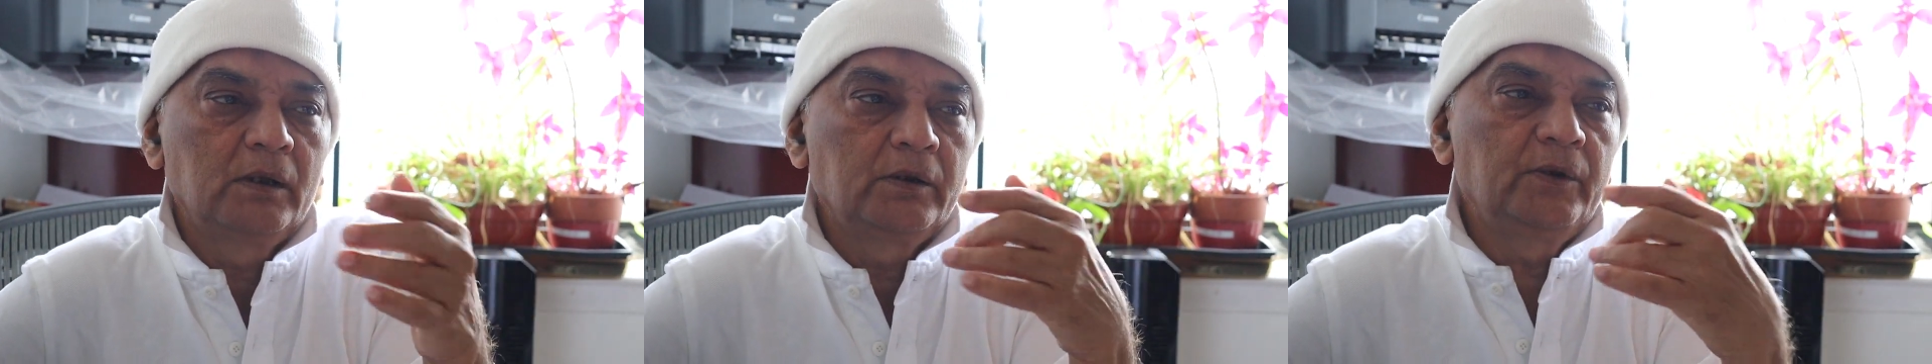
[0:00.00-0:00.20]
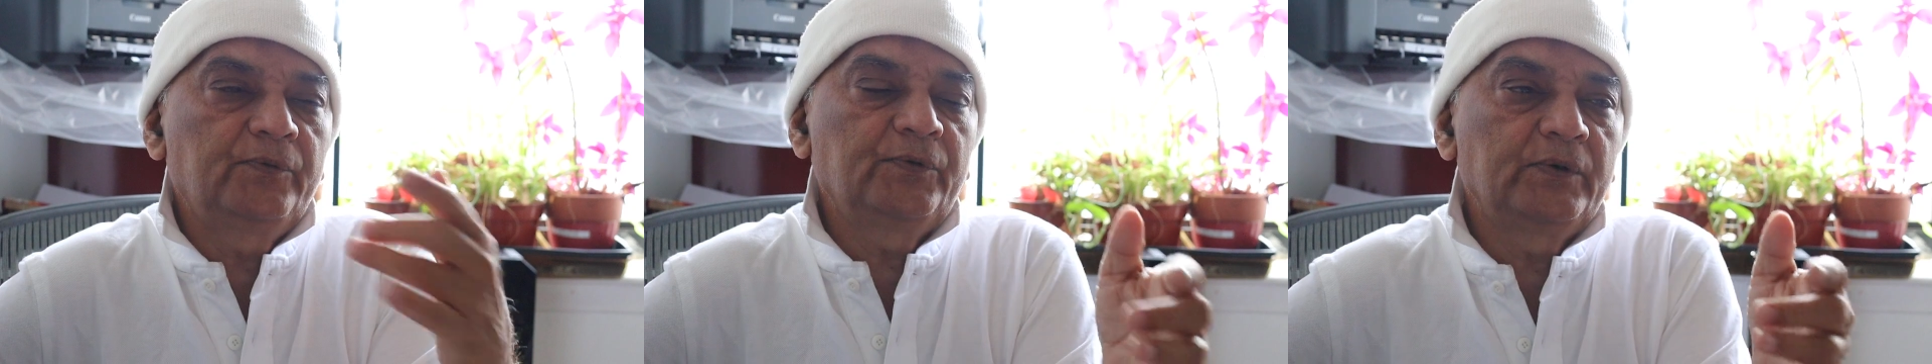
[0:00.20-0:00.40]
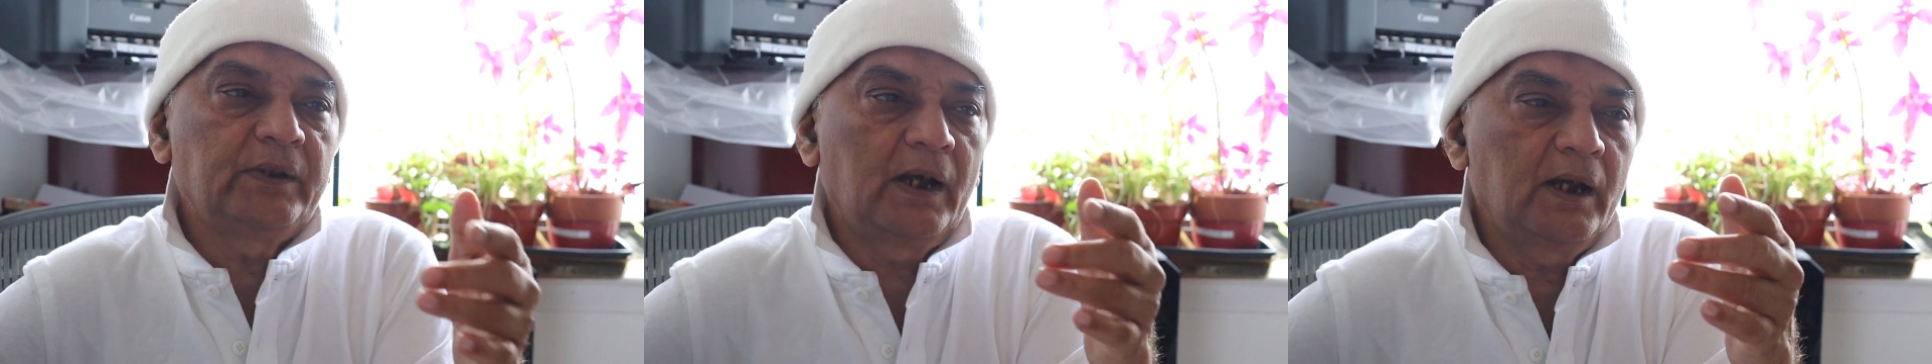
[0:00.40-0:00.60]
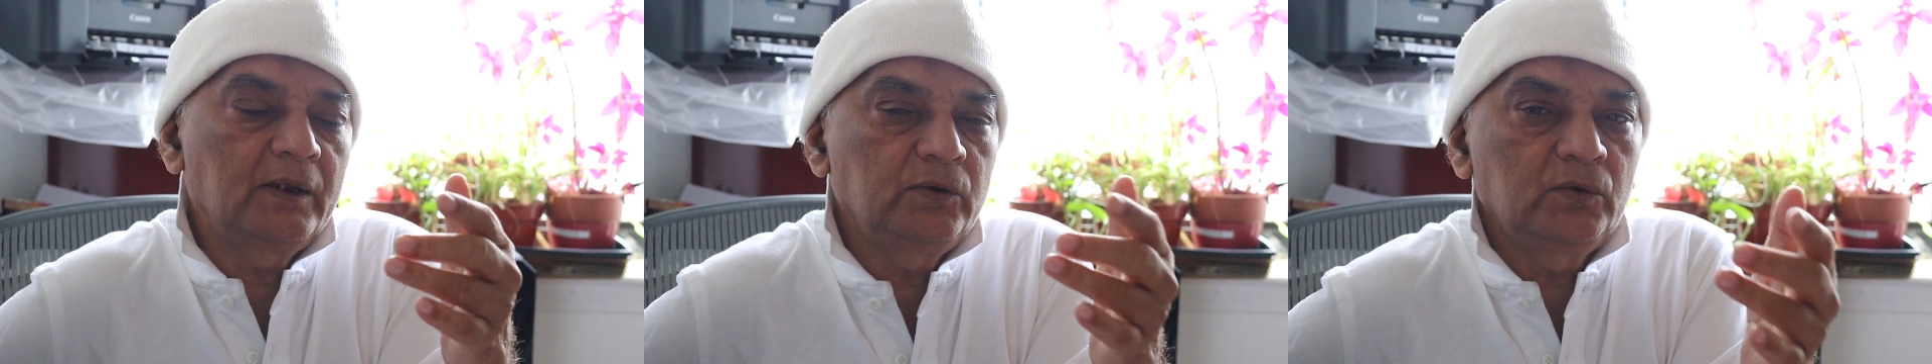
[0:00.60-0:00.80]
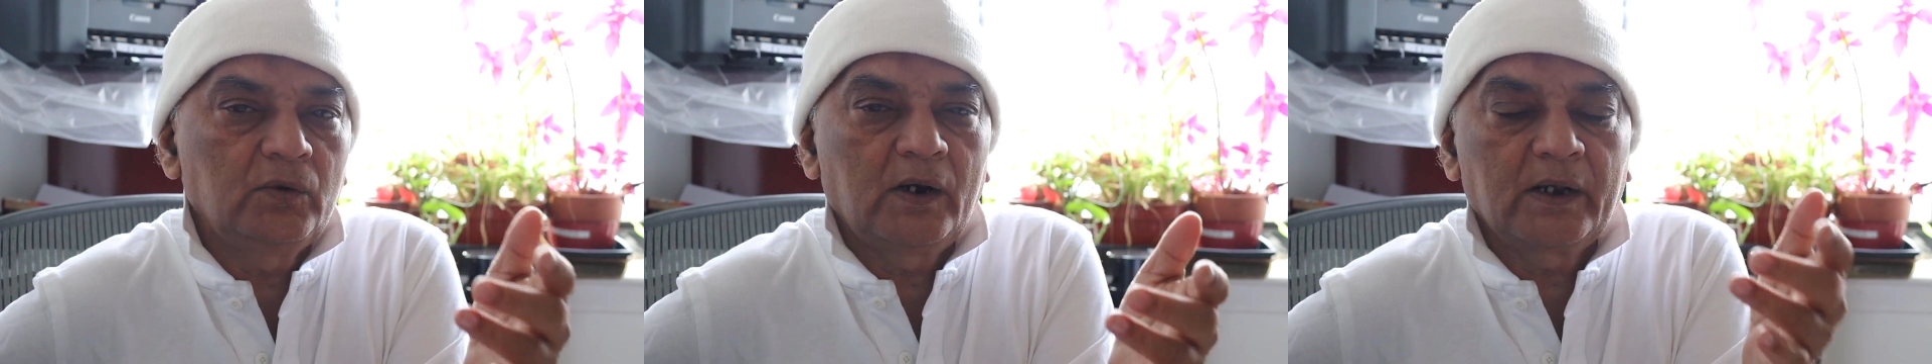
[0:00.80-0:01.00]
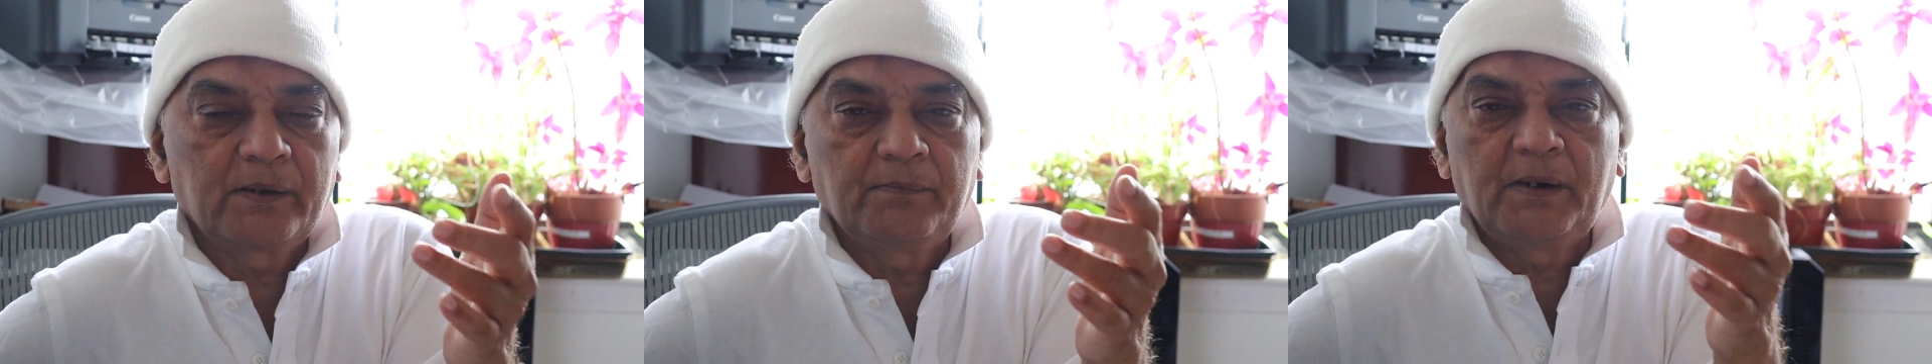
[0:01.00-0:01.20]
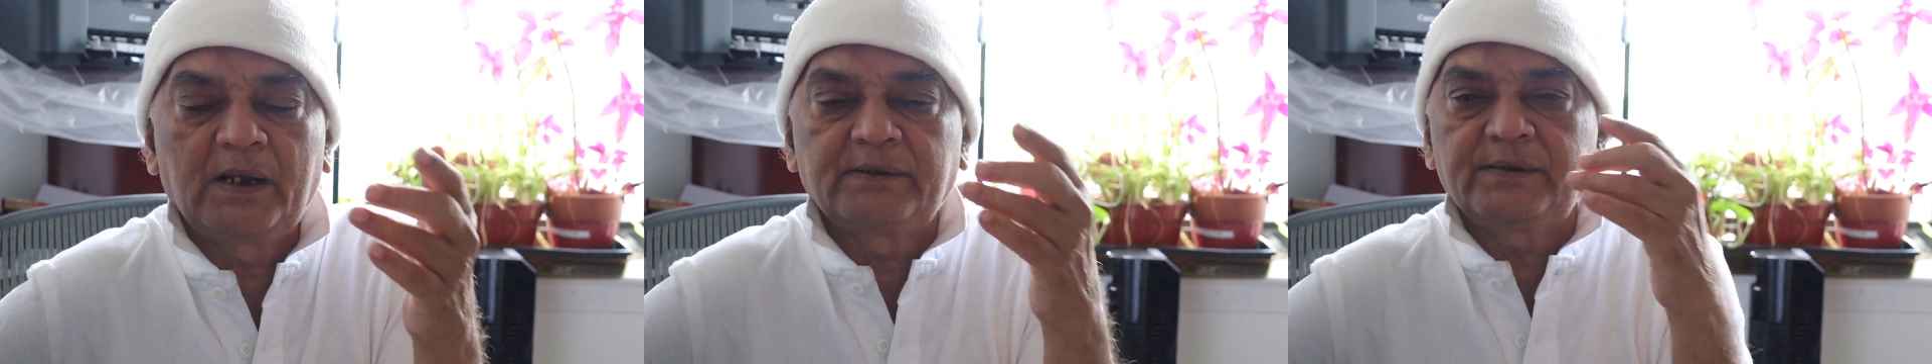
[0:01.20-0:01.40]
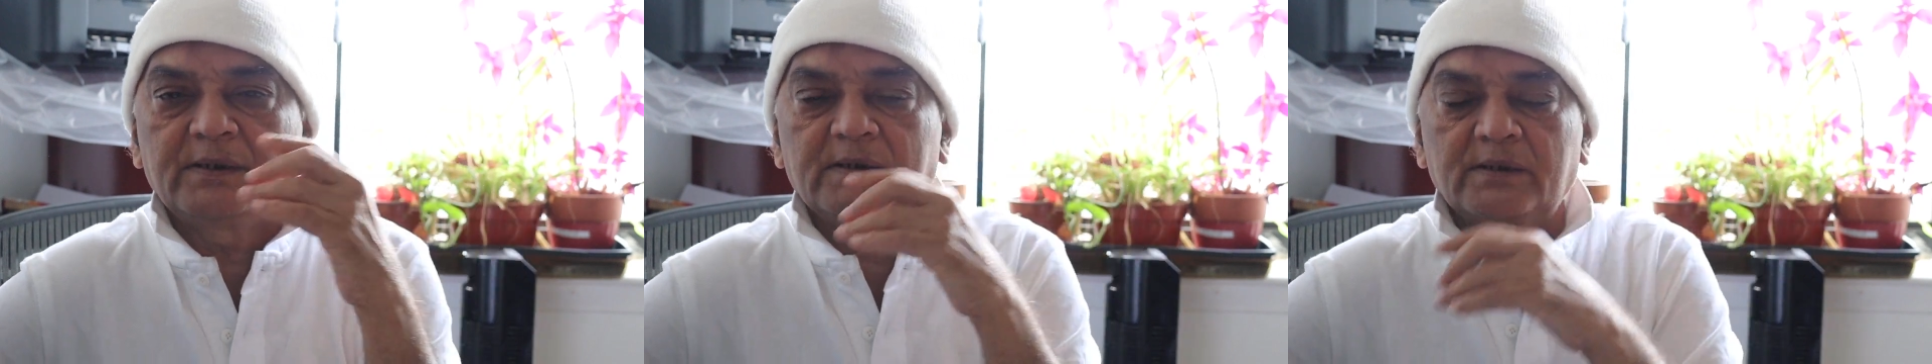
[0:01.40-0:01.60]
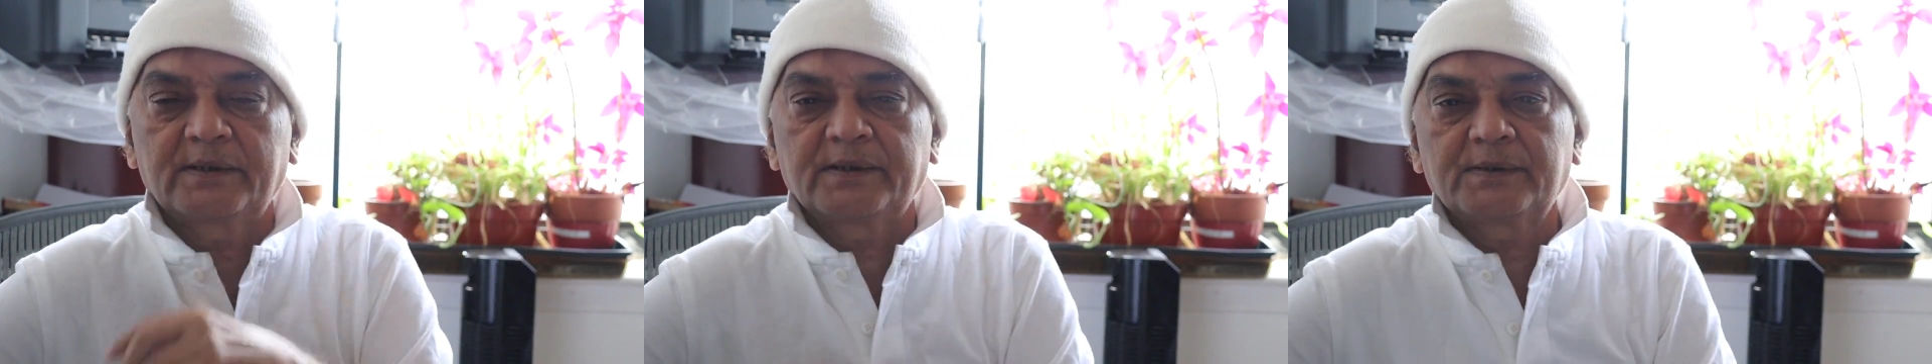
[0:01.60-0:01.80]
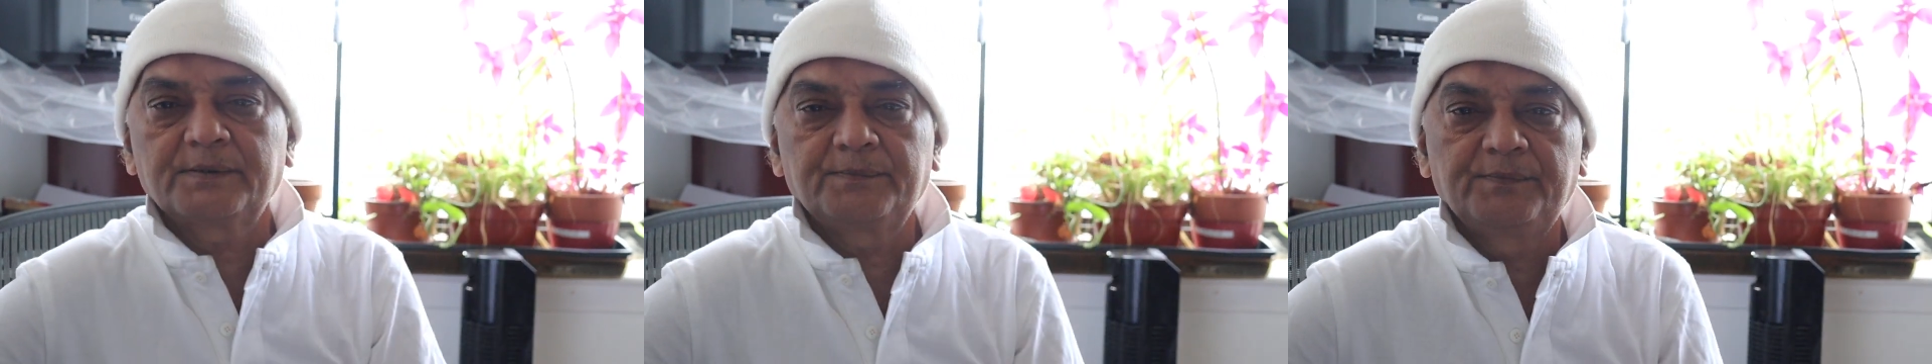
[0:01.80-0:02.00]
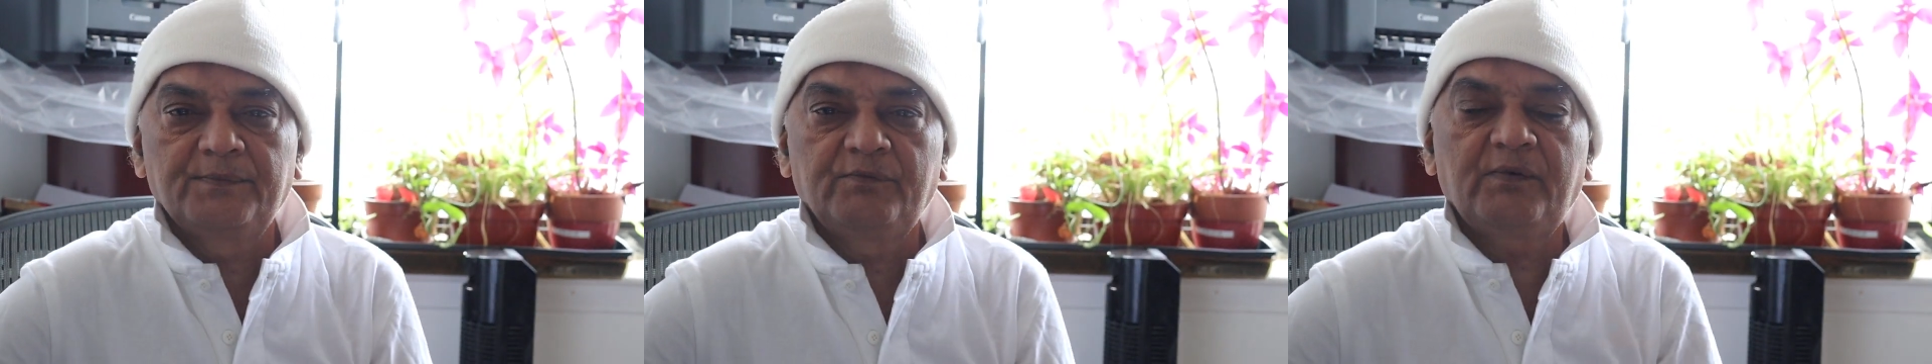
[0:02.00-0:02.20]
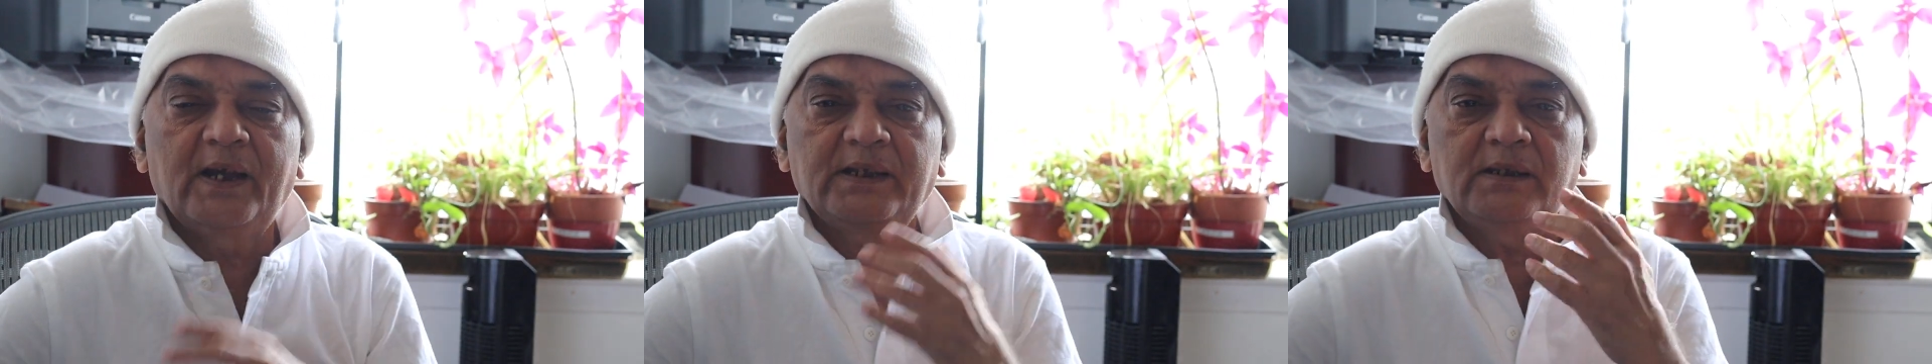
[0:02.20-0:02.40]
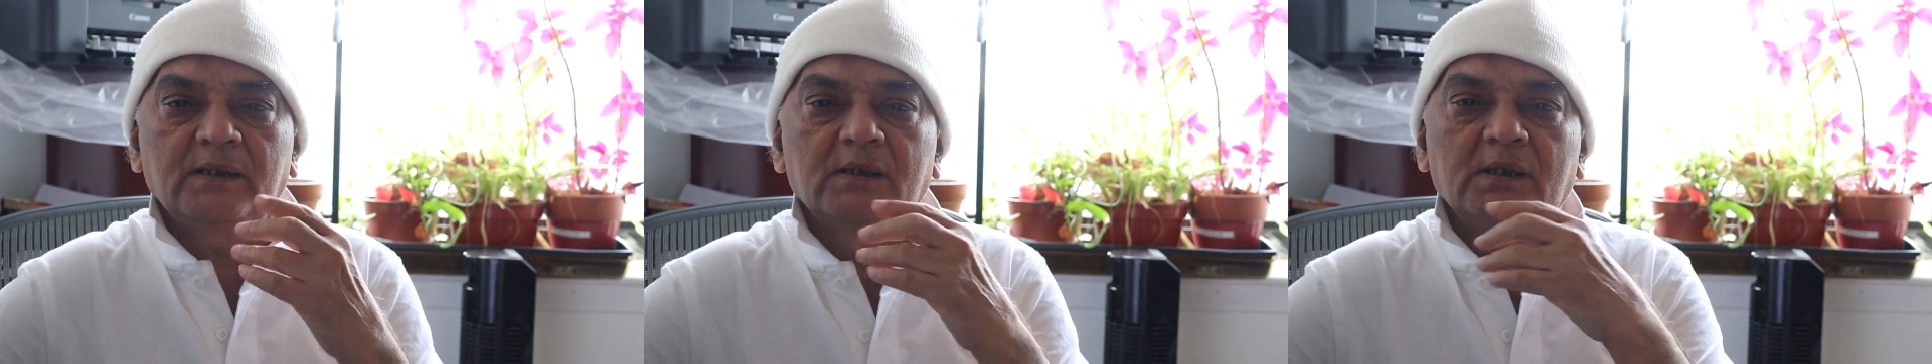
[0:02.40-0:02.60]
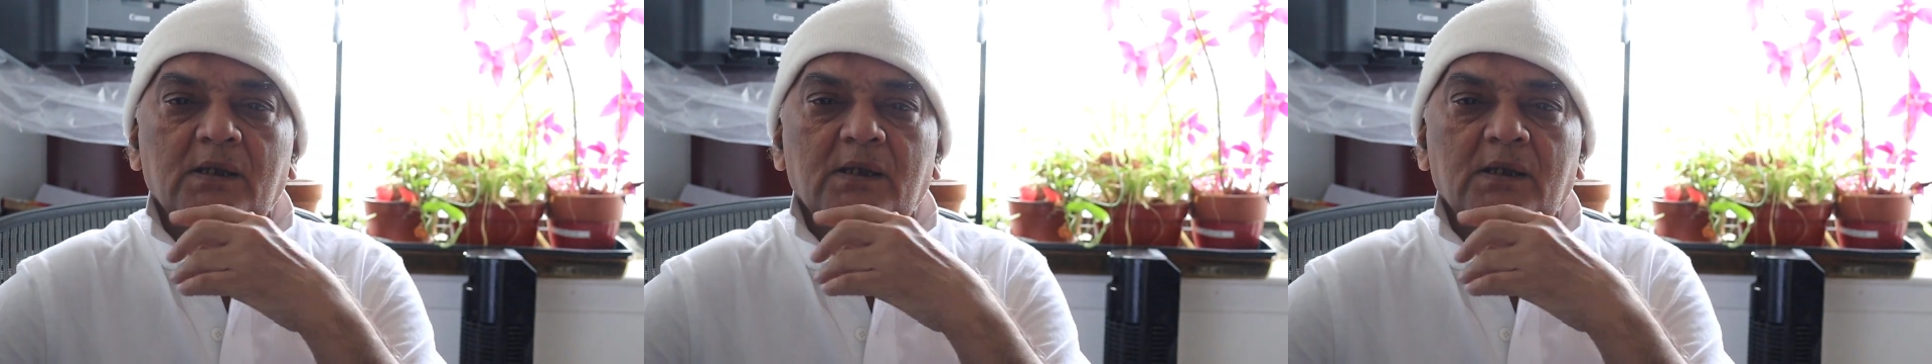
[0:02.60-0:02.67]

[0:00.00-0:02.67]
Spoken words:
if you die, you are a martyr like. Why?